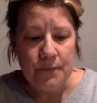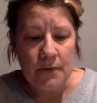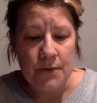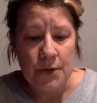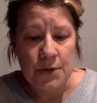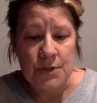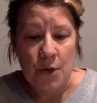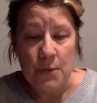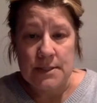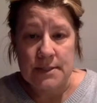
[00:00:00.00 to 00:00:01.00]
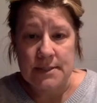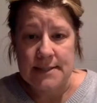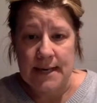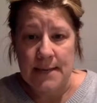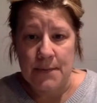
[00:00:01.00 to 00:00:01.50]
there is always a
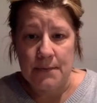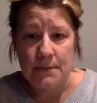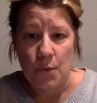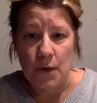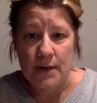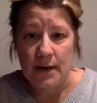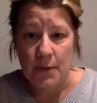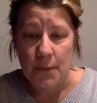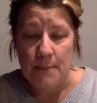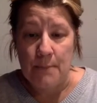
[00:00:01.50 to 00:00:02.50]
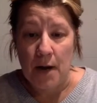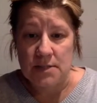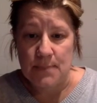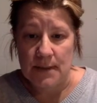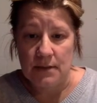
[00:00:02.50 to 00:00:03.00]
stamp or an
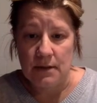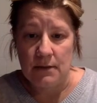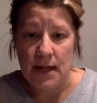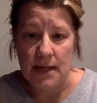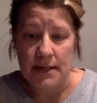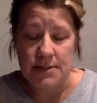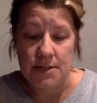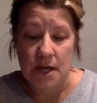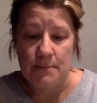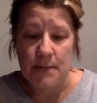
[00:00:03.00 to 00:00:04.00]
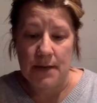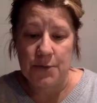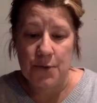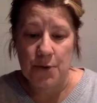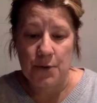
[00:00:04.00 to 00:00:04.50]
embossment that is done by your
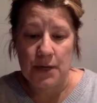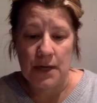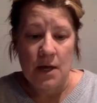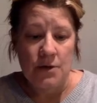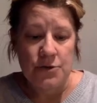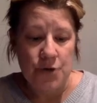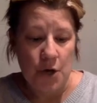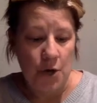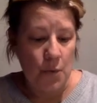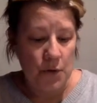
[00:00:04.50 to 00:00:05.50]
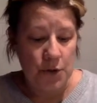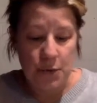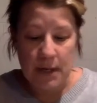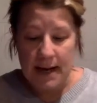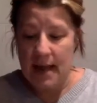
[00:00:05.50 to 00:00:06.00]
notary. So you
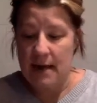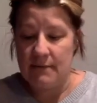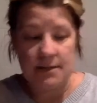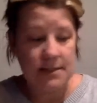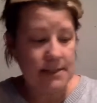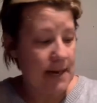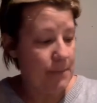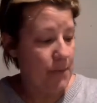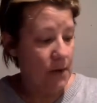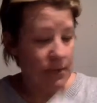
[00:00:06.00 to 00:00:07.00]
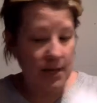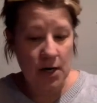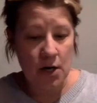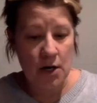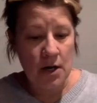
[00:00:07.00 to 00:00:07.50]
can have a stamp on
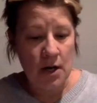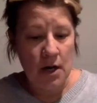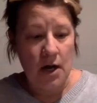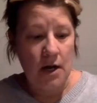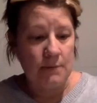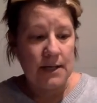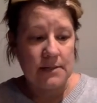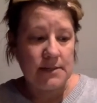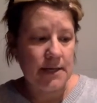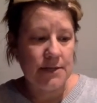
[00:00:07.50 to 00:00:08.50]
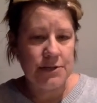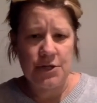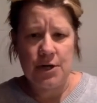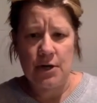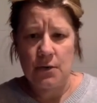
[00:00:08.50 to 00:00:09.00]
there that says, you
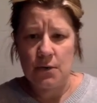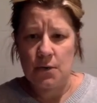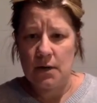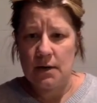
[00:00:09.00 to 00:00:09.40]
know,